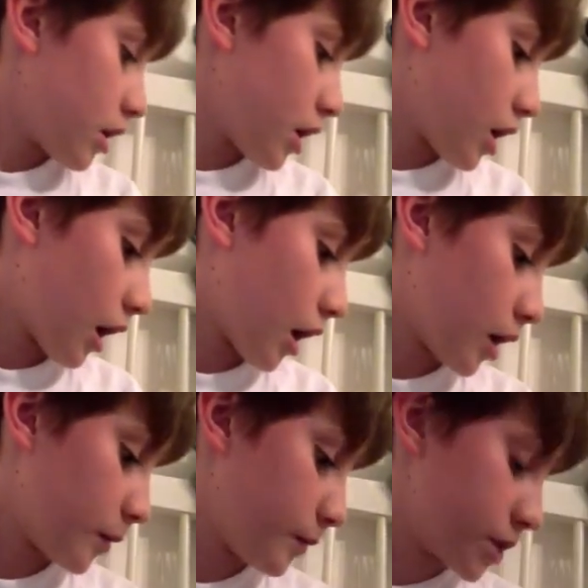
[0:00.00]

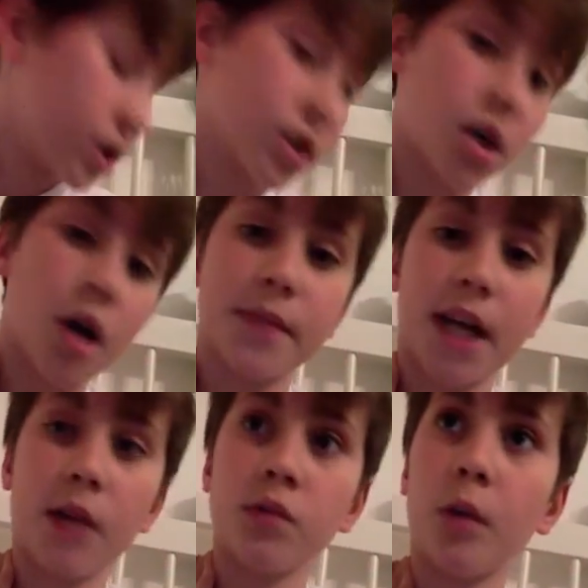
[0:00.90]
Um, gonna calm
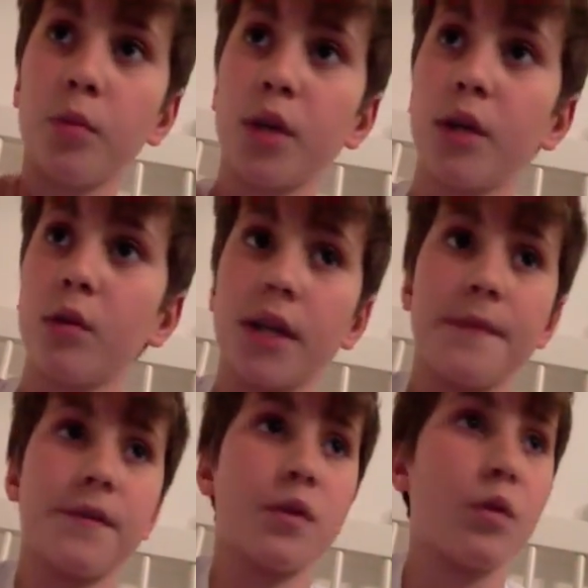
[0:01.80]
down, not play
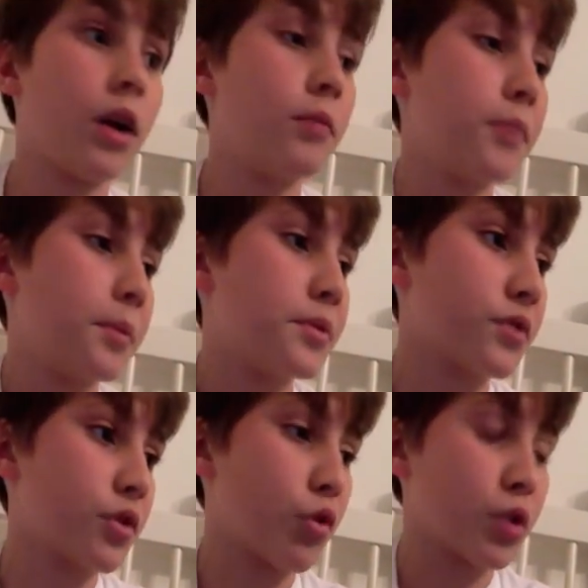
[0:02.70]
Worgen for a while, maybe just
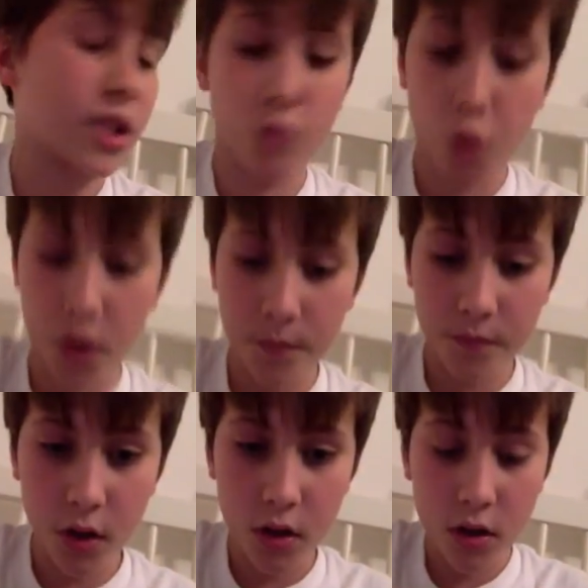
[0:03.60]
record some more.
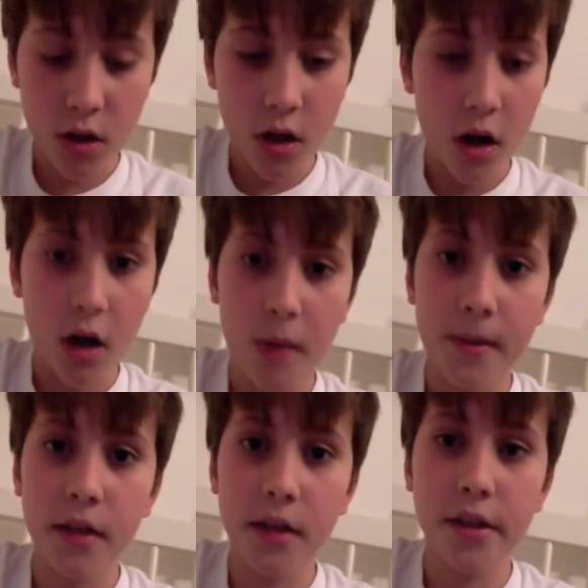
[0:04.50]
Um,
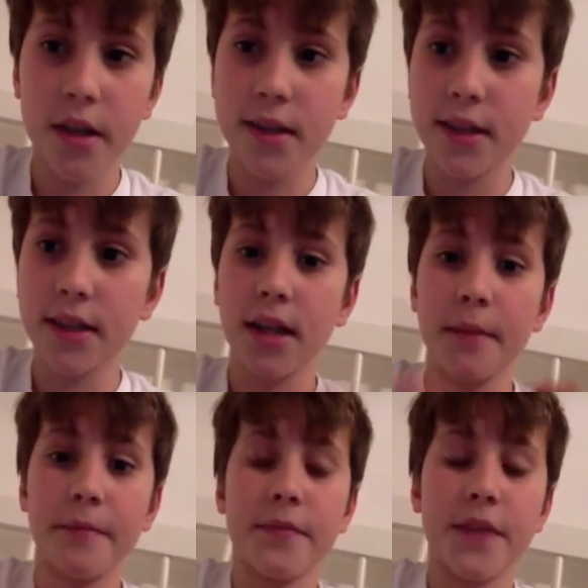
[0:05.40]
and I'll see you guys next
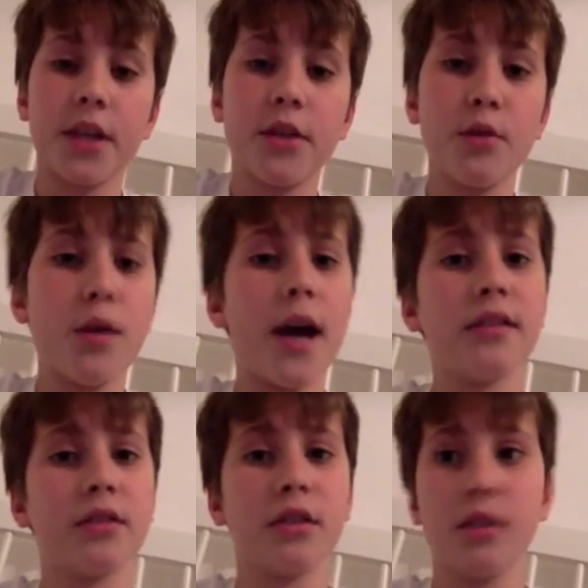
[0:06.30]
time. Thank you
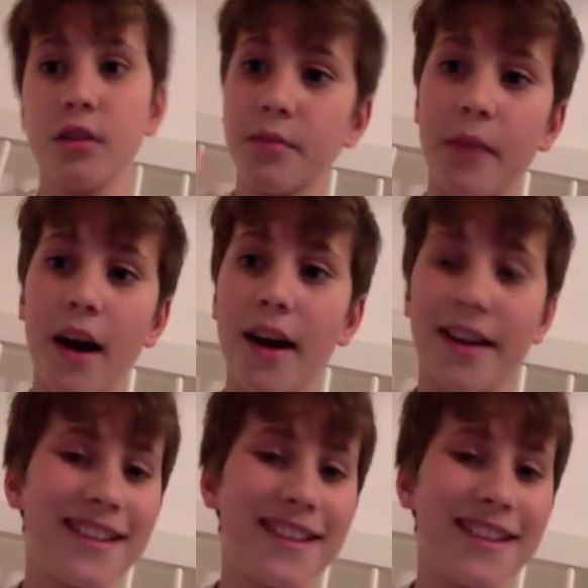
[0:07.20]
and goodbye.